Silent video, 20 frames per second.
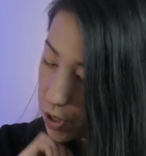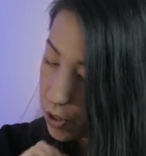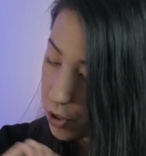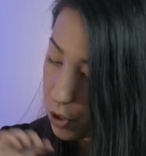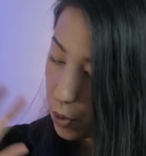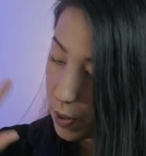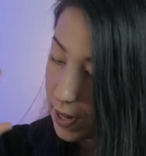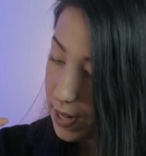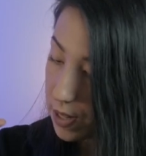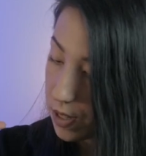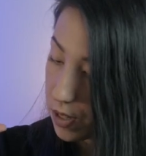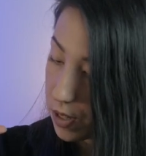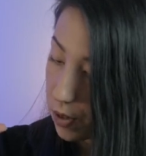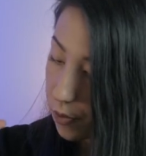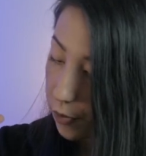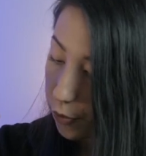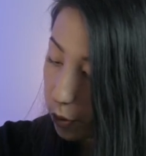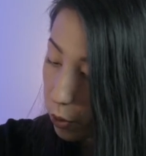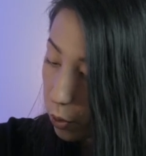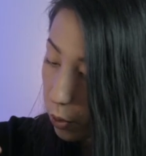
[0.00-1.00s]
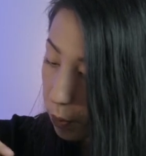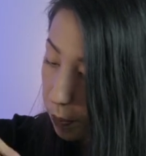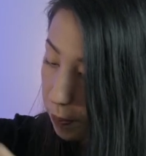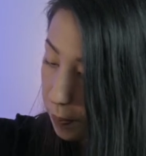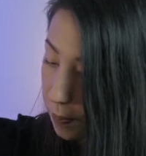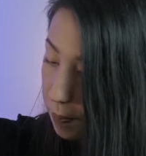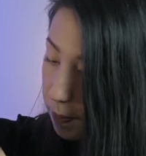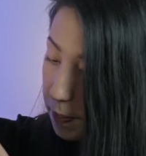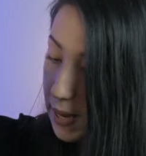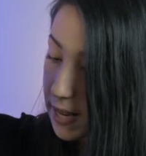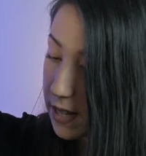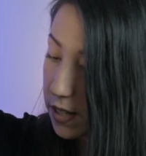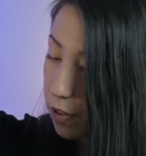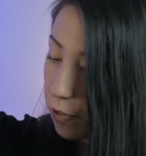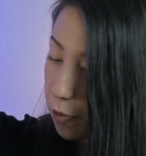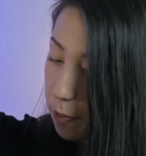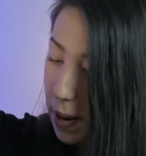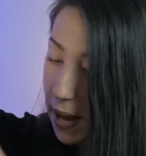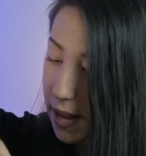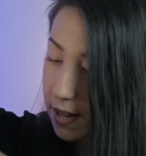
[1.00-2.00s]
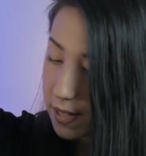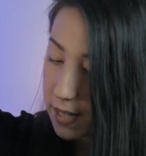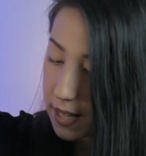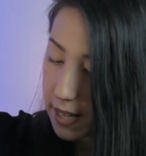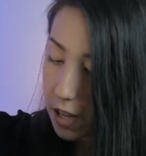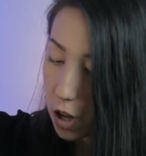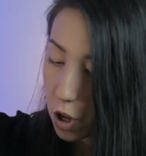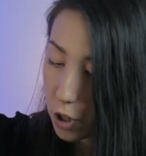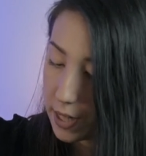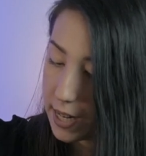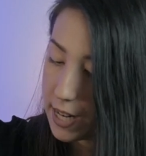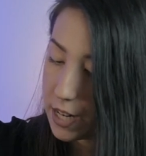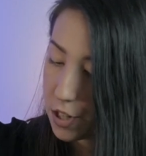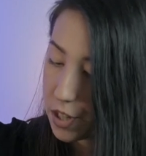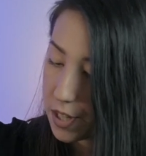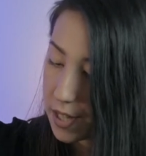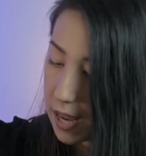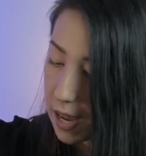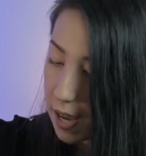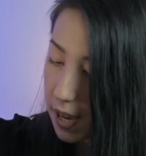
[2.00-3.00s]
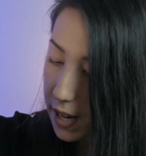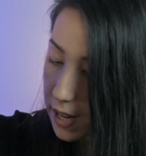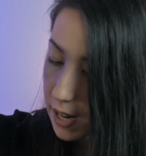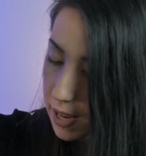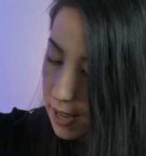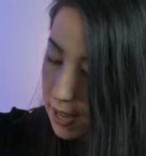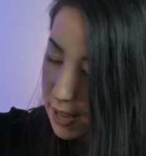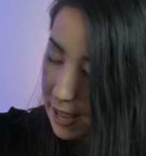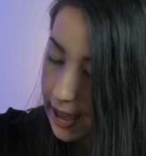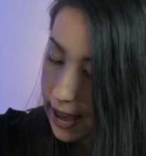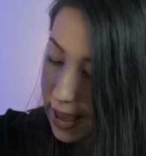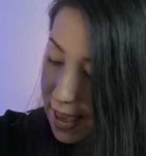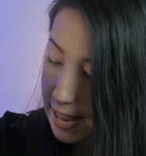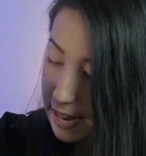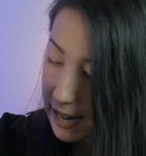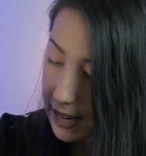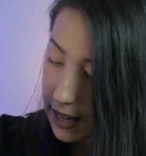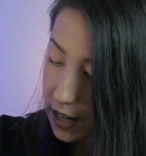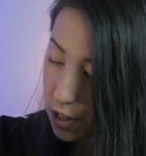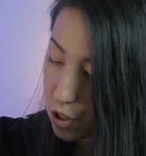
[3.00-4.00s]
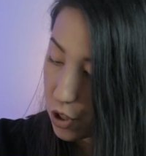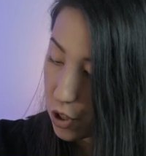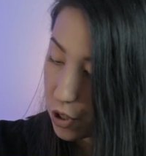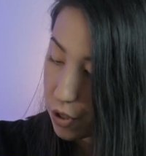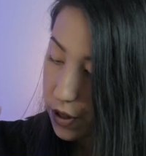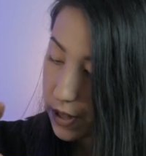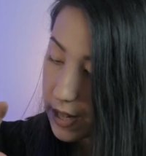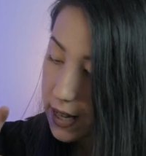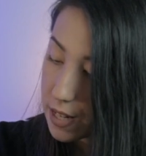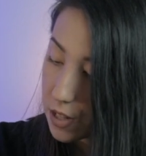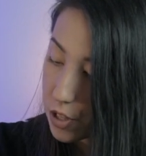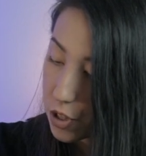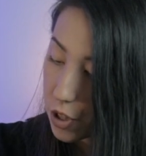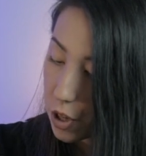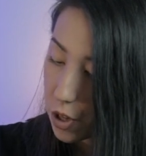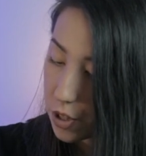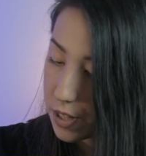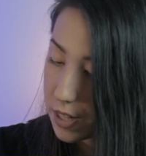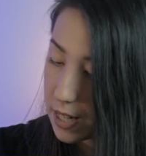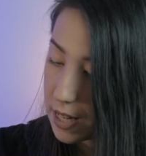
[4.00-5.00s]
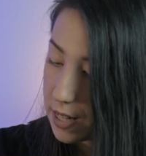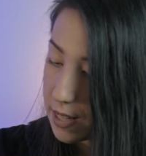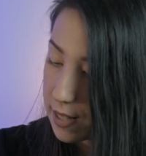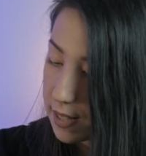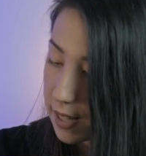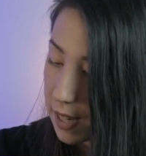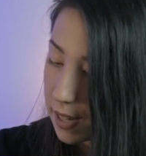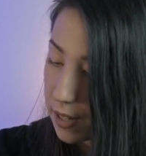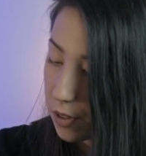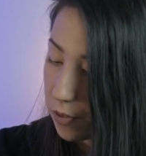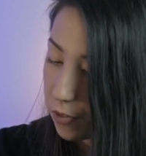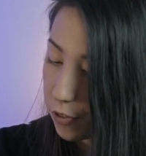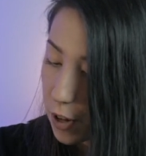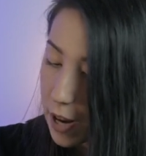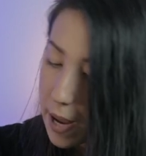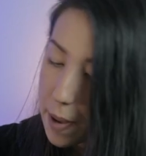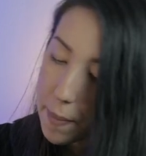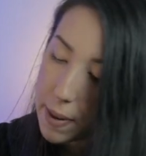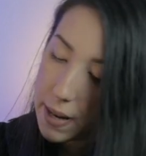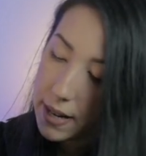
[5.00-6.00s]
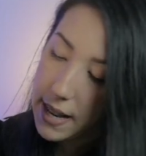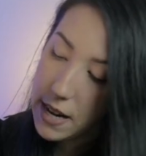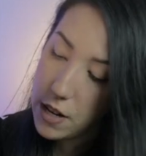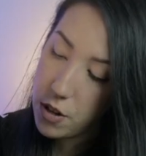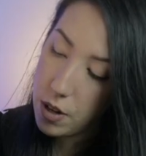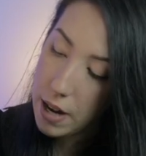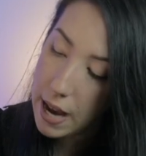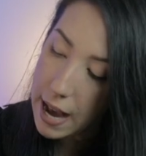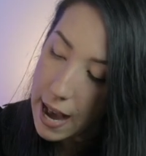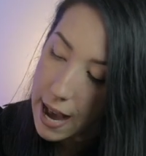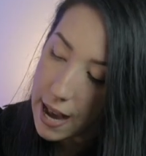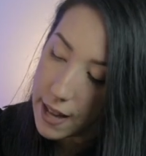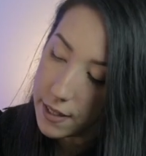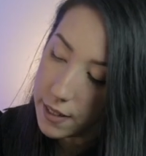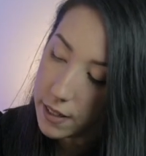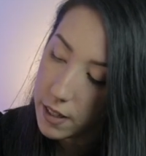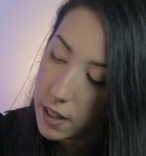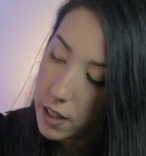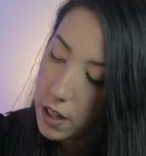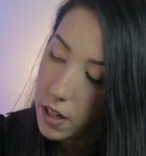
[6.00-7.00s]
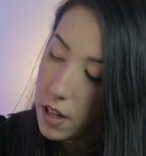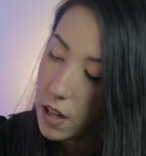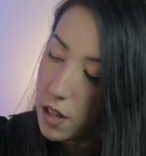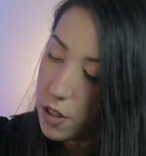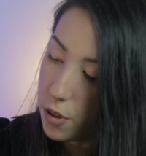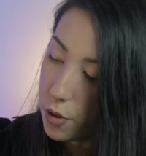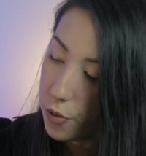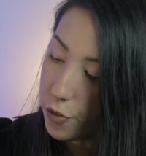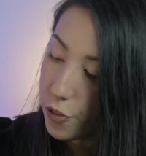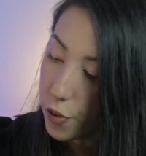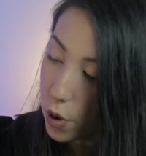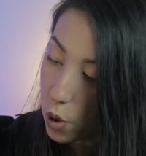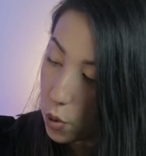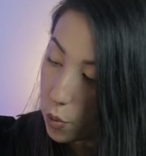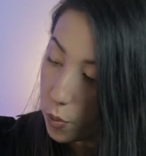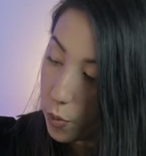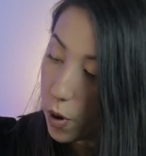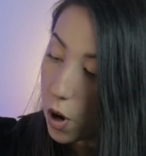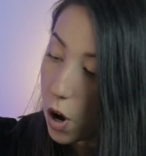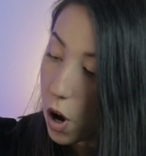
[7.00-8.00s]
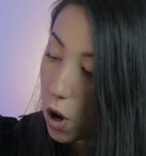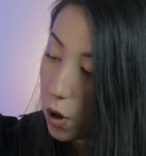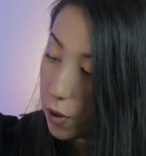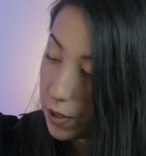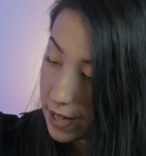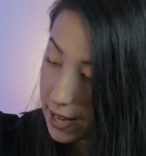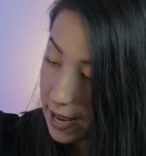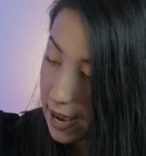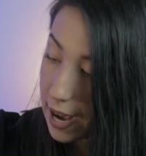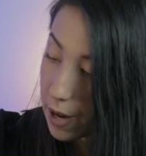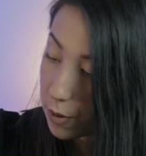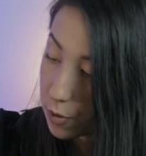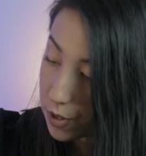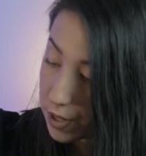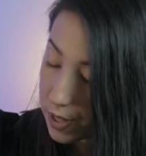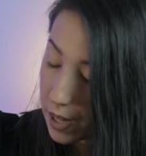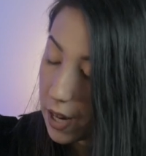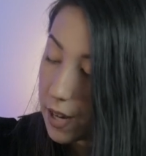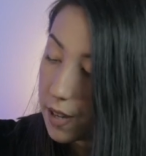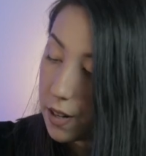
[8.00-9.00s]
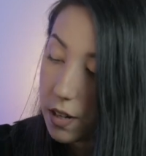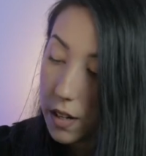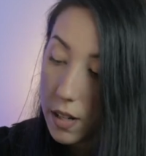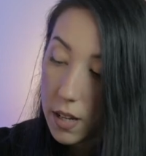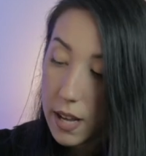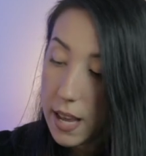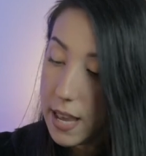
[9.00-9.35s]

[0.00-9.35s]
So it's a full piece of plastic on each side and it just inserts inside the frame and then you add the foam on the outside.